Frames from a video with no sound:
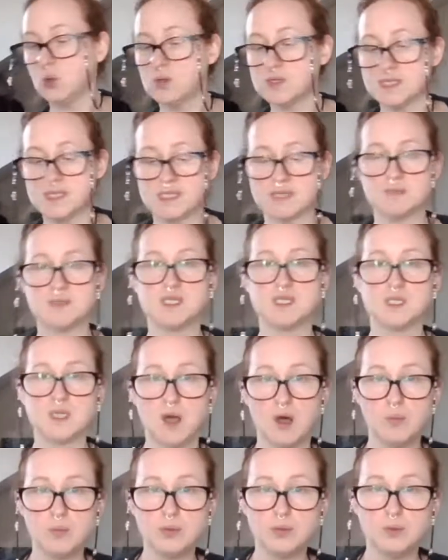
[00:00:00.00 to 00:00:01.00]
order some
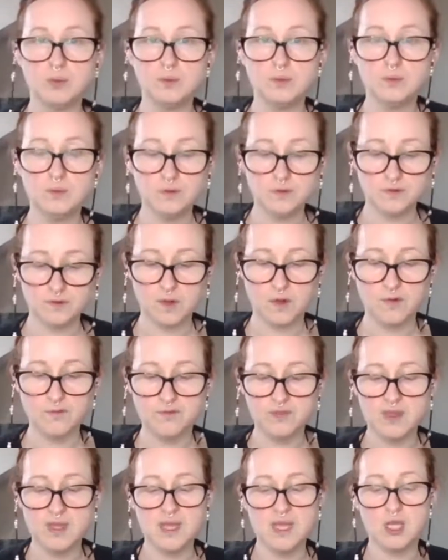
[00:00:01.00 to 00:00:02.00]
samples
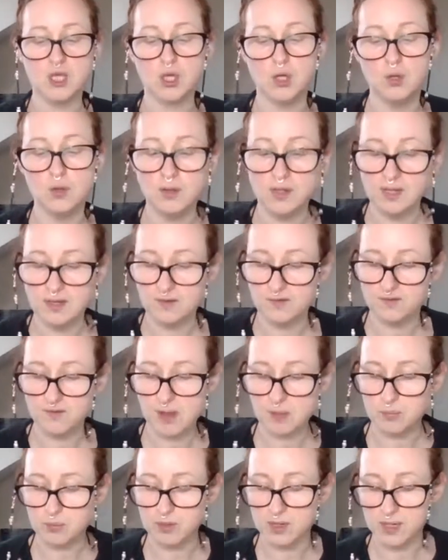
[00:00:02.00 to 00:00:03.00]
of the Kunin
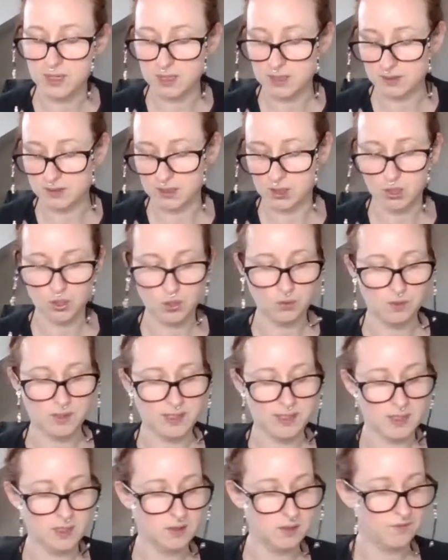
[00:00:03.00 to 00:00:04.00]
fabric, the
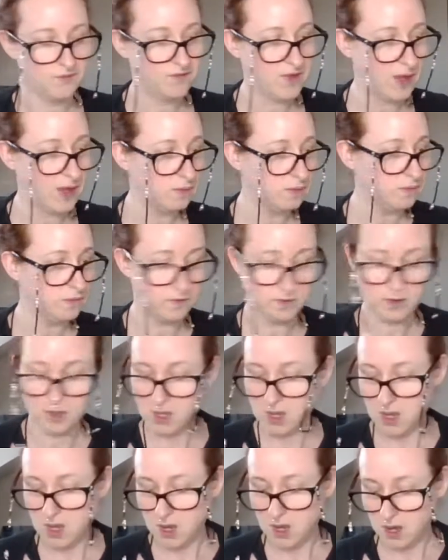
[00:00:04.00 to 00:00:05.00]
Kunin felt,
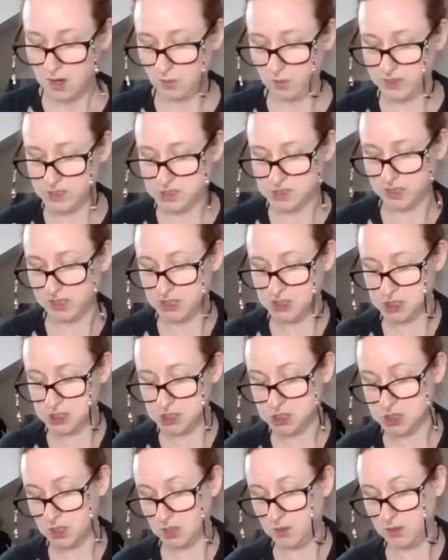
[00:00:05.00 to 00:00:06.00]
which I can
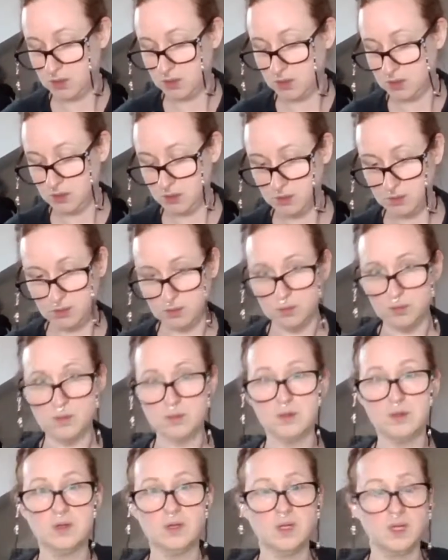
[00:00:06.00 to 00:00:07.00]
show you.
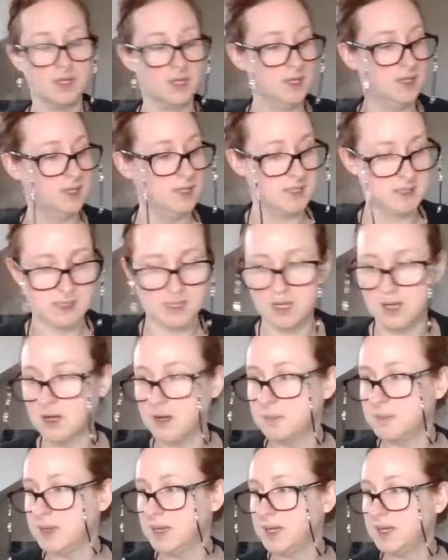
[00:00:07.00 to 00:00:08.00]
It's
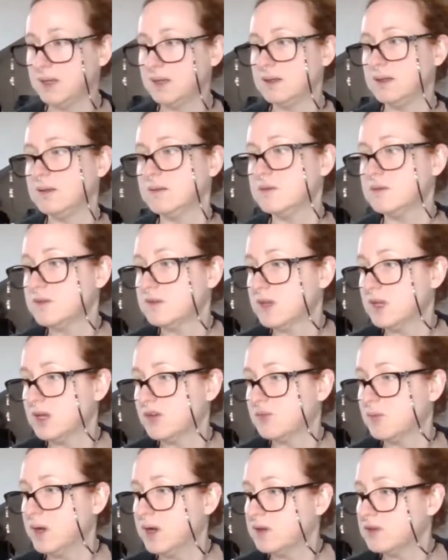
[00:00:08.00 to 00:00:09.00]
come in. Just seeing
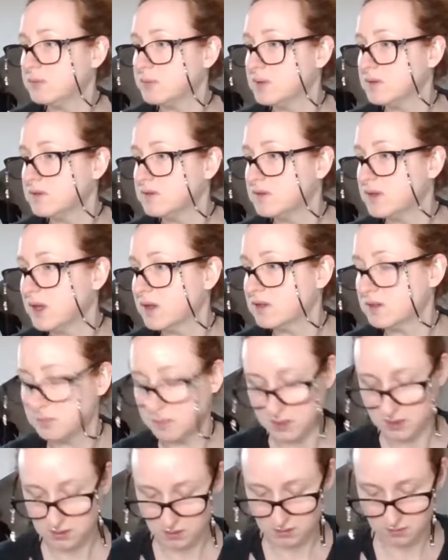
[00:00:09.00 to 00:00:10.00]
if my husband's
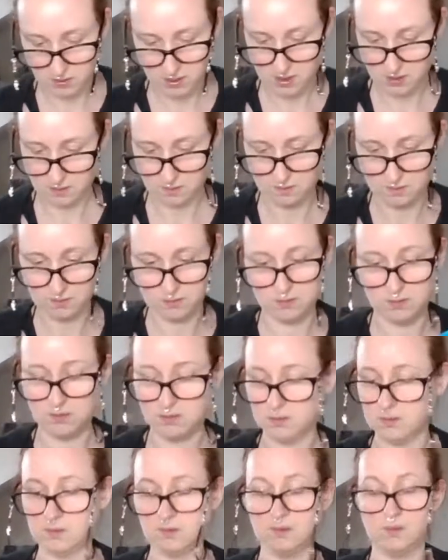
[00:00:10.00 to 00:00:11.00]
texted me. No, he hasn't.
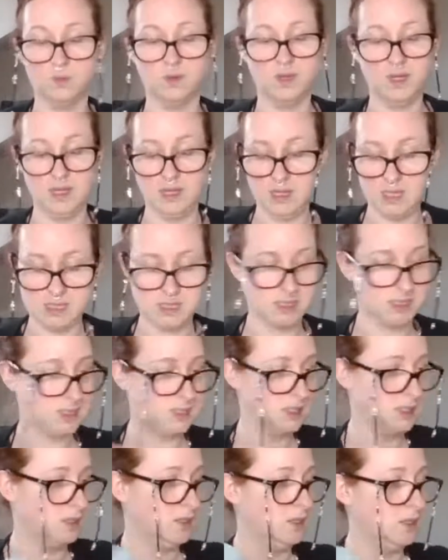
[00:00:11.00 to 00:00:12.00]
I don't know what he
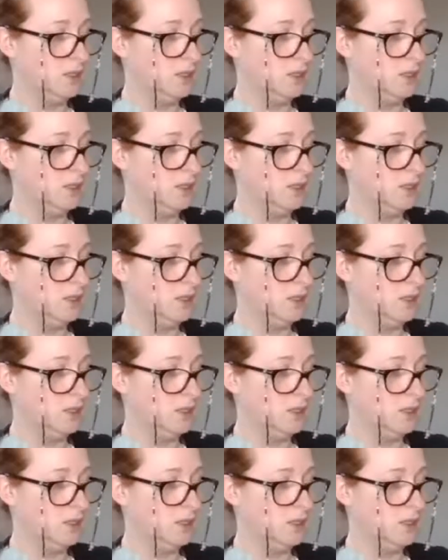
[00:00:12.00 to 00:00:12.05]
needed.